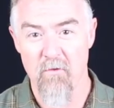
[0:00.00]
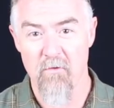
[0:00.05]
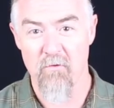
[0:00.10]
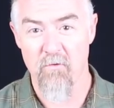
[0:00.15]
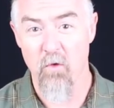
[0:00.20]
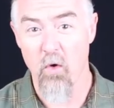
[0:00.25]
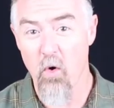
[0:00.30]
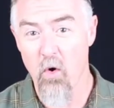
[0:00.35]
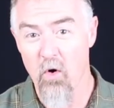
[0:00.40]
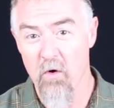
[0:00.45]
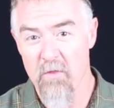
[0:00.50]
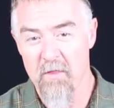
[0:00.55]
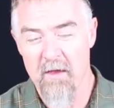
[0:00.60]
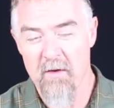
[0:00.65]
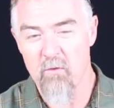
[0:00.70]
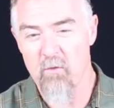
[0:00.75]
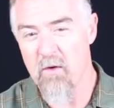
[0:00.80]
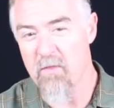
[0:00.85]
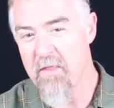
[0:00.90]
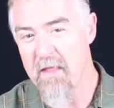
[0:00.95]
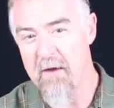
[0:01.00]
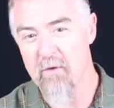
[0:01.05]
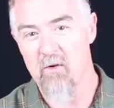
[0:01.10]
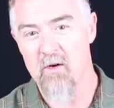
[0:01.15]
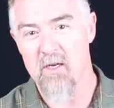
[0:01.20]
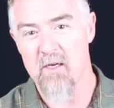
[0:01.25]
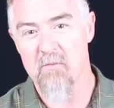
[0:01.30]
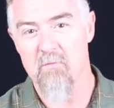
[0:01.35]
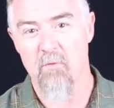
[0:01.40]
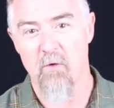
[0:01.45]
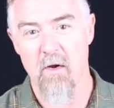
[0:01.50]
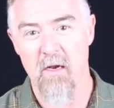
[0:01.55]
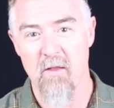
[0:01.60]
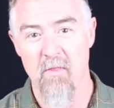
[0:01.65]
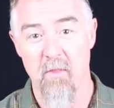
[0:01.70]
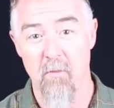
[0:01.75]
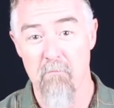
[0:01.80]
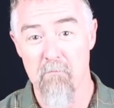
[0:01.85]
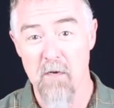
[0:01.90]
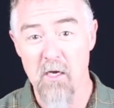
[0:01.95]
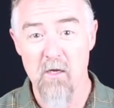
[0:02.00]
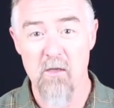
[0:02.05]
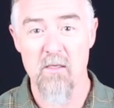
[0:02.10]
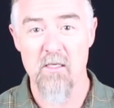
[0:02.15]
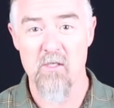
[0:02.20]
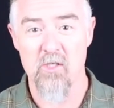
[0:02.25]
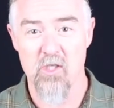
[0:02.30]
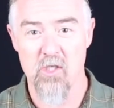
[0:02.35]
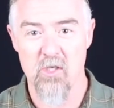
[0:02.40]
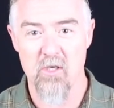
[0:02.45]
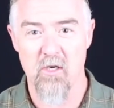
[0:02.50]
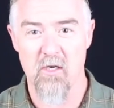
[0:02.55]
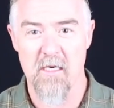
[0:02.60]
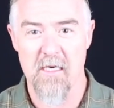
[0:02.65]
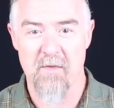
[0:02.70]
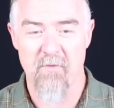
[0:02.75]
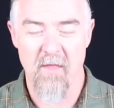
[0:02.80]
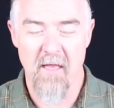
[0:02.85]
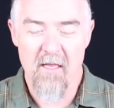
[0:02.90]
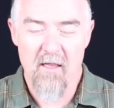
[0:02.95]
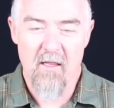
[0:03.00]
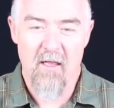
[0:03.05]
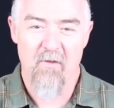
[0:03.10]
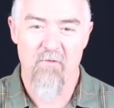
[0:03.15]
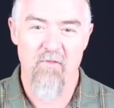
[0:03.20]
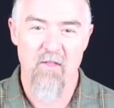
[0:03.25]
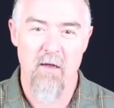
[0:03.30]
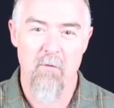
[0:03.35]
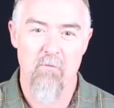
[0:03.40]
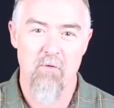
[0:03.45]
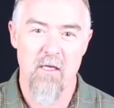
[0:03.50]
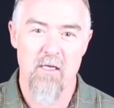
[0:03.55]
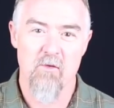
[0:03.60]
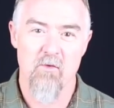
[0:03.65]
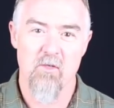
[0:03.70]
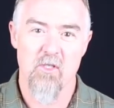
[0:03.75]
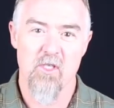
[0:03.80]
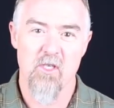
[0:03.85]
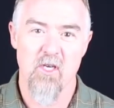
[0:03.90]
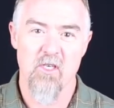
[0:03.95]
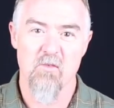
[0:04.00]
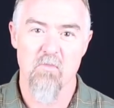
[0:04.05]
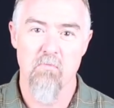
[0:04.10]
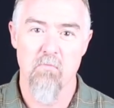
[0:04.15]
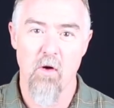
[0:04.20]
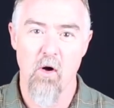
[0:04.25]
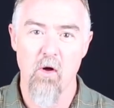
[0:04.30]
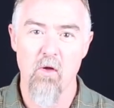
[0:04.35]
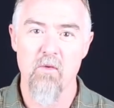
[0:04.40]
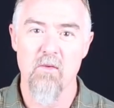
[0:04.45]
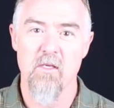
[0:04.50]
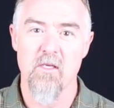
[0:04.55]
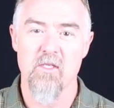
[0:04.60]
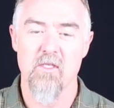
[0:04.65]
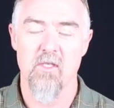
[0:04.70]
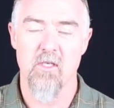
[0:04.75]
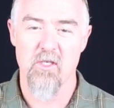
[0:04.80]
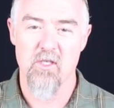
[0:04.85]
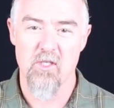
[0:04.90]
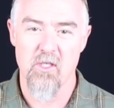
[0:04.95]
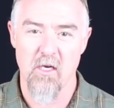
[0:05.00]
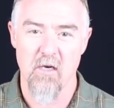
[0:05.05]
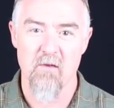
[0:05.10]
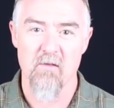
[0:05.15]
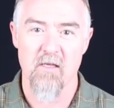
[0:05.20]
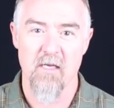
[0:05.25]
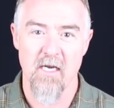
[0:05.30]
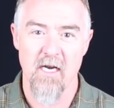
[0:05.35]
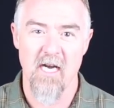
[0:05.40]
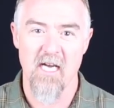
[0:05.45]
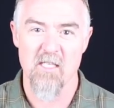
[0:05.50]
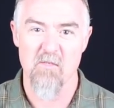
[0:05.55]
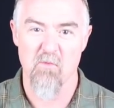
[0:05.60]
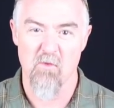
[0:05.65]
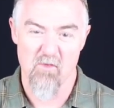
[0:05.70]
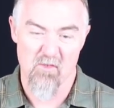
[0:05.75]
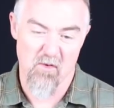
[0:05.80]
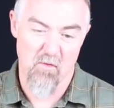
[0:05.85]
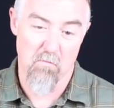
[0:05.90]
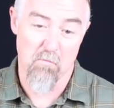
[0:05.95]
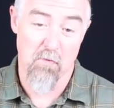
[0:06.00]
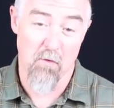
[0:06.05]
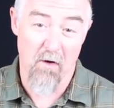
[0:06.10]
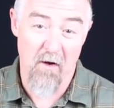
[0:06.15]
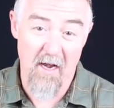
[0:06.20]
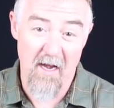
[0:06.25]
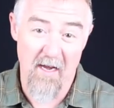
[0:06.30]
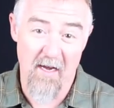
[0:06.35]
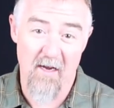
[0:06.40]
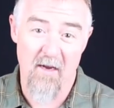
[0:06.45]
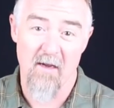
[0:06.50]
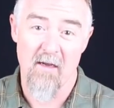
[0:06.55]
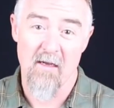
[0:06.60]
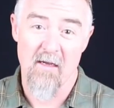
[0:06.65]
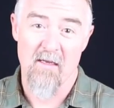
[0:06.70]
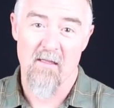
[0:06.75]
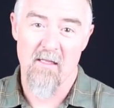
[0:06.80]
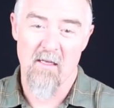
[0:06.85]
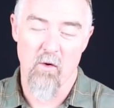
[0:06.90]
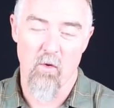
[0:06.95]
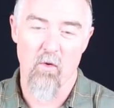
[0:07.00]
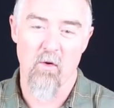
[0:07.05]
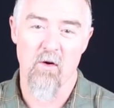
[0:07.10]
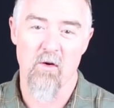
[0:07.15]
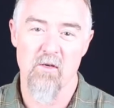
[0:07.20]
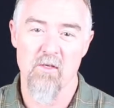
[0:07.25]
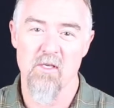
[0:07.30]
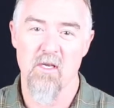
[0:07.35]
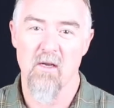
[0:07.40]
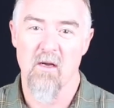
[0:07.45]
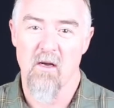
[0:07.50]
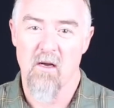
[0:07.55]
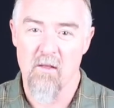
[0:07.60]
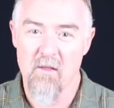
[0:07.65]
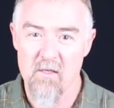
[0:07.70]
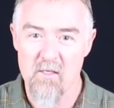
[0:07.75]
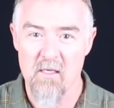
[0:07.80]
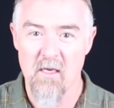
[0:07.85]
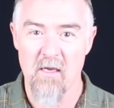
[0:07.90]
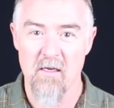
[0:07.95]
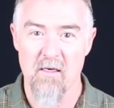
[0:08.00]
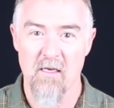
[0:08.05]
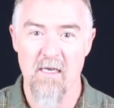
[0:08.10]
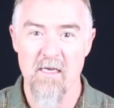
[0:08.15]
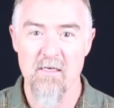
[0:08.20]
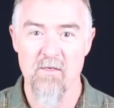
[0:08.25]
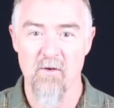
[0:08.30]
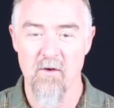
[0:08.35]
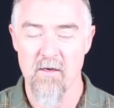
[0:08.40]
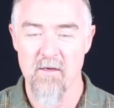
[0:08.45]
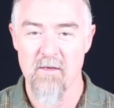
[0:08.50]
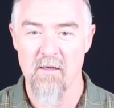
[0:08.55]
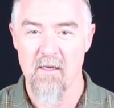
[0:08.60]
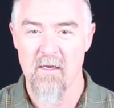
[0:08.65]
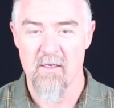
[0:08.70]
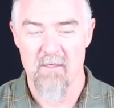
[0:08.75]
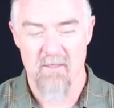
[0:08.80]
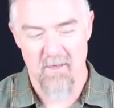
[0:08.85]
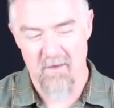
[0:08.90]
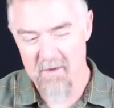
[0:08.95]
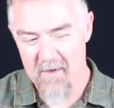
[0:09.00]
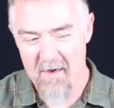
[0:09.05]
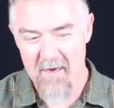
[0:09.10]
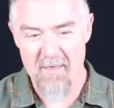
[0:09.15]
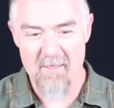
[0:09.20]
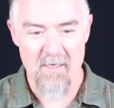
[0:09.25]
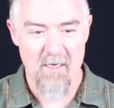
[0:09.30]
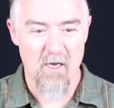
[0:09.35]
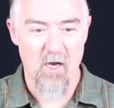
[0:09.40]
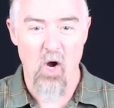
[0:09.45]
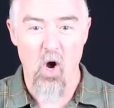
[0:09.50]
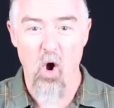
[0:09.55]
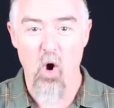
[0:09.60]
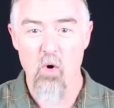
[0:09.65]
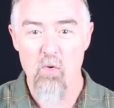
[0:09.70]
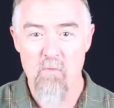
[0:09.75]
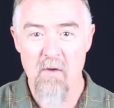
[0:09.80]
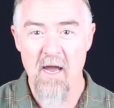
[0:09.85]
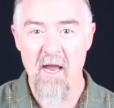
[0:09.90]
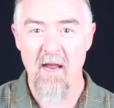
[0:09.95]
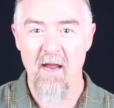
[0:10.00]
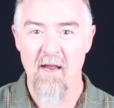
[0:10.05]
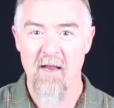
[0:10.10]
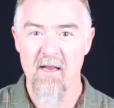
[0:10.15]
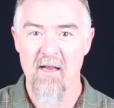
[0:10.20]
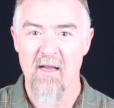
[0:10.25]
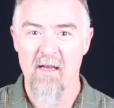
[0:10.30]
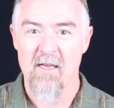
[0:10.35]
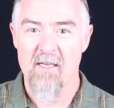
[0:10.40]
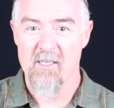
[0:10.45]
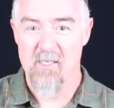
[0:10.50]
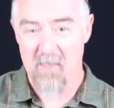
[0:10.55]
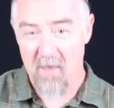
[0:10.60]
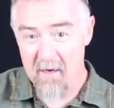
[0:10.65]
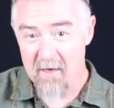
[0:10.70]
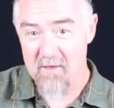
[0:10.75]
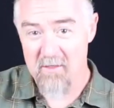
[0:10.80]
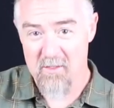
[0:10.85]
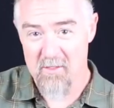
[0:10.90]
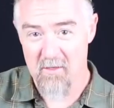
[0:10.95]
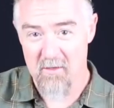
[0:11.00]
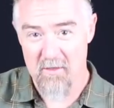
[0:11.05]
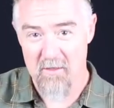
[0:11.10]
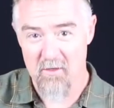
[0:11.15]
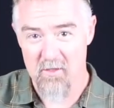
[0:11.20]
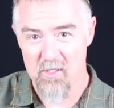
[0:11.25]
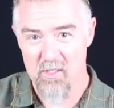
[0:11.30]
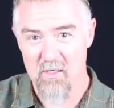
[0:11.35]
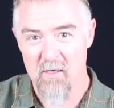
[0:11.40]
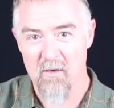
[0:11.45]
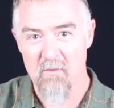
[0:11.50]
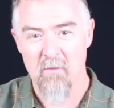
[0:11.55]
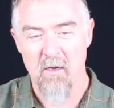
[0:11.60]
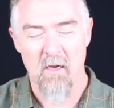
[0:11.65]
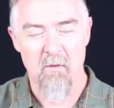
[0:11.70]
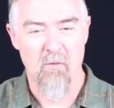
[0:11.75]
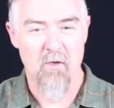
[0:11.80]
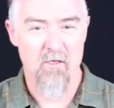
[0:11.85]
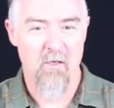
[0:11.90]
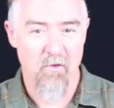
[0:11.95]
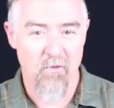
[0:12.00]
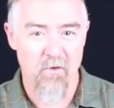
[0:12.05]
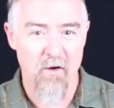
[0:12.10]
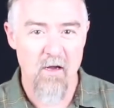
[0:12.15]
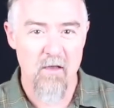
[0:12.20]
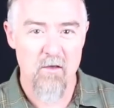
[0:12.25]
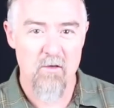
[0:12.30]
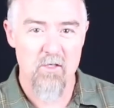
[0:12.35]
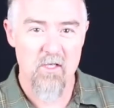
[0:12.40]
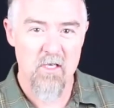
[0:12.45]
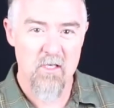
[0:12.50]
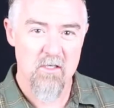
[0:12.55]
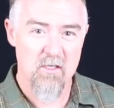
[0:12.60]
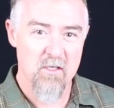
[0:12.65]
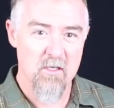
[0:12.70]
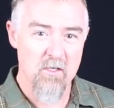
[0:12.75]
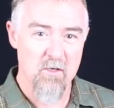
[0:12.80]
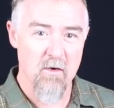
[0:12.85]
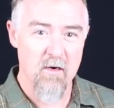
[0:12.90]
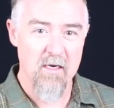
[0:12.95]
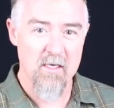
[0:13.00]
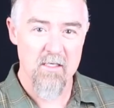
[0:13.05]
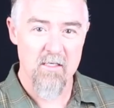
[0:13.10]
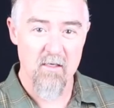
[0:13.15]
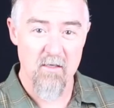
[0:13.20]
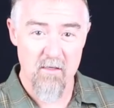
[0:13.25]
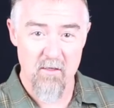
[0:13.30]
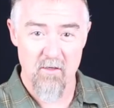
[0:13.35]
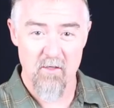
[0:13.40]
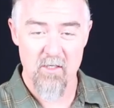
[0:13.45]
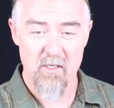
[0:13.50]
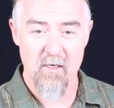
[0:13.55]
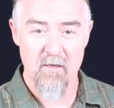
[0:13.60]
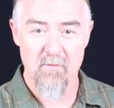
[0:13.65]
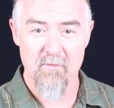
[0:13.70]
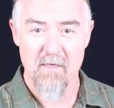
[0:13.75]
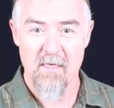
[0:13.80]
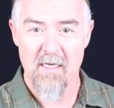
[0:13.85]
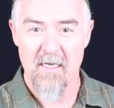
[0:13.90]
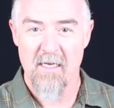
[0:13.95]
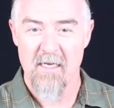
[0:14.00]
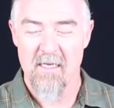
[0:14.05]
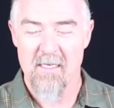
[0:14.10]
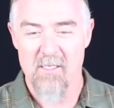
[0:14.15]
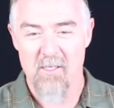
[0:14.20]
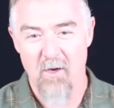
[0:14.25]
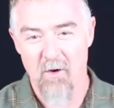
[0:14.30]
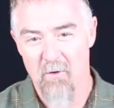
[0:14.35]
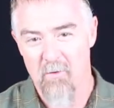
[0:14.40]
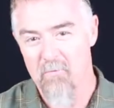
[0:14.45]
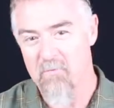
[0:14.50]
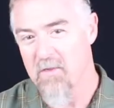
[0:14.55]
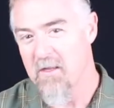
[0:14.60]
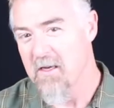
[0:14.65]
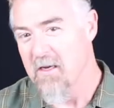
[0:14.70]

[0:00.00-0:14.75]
4 that when they were done praying, the building shook and they left that place with such boldness to share the gospel, to break the orders of the Sanhedrin, to not obey Satan's leadership, but to follow Jesus Christ's leadership. So,